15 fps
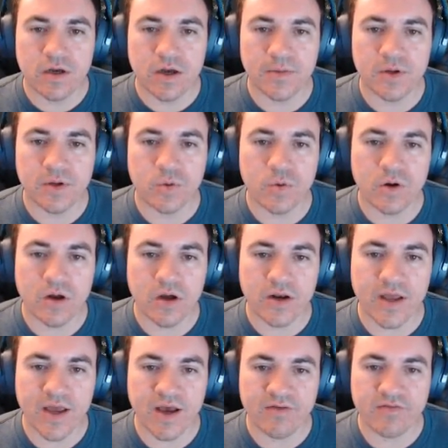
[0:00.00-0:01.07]
I'm going to work on
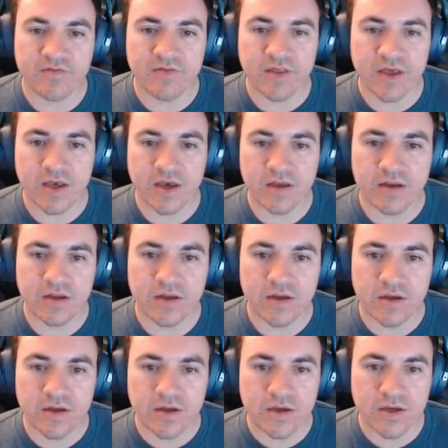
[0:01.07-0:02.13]
half of the head,
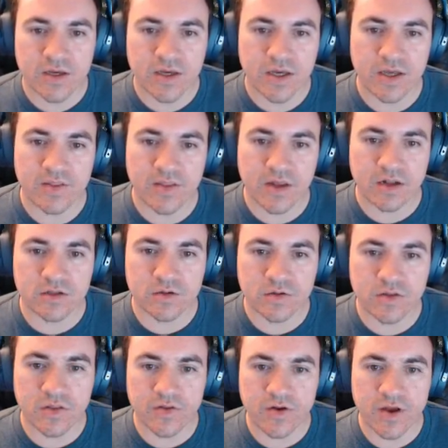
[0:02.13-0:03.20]
and then I'll do
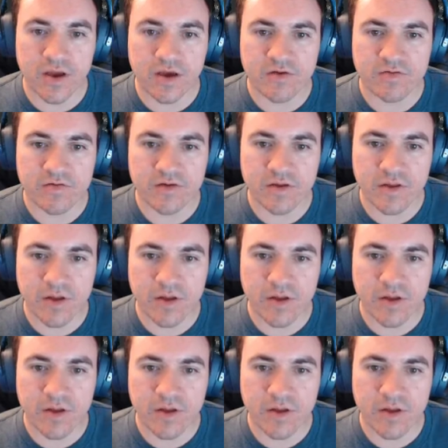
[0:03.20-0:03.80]
the other half.